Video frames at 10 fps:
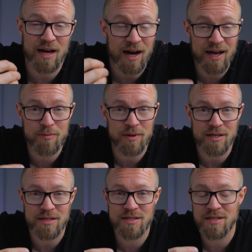
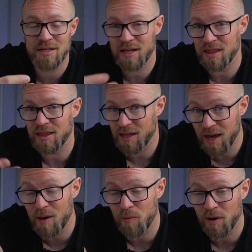IBIS in the
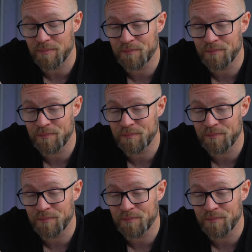camera.